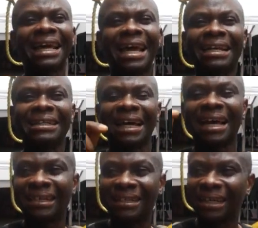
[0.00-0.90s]

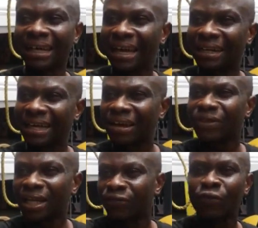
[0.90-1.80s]
And
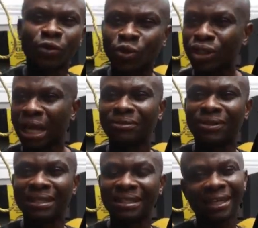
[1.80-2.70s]
evidence from those
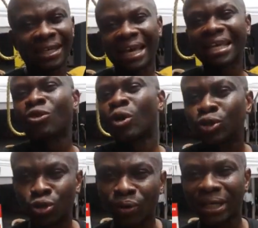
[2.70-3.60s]
countries is
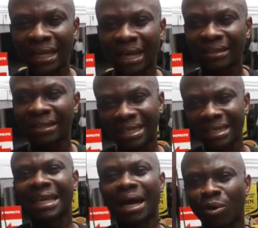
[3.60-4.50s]
not showing that
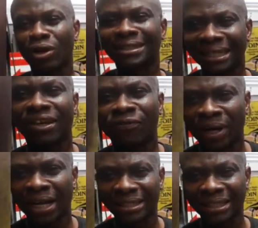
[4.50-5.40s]
since they abolished the death
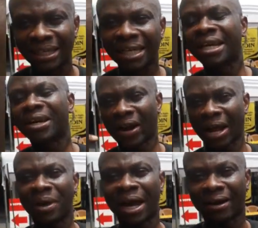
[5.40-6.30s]
penalty,
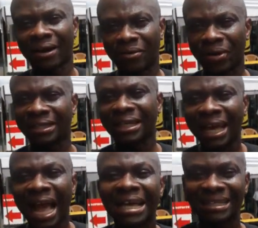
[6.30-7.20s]
crime rate
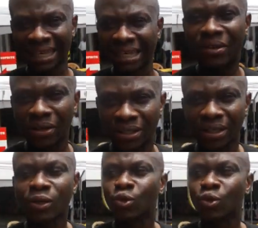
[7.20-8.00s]
has increased.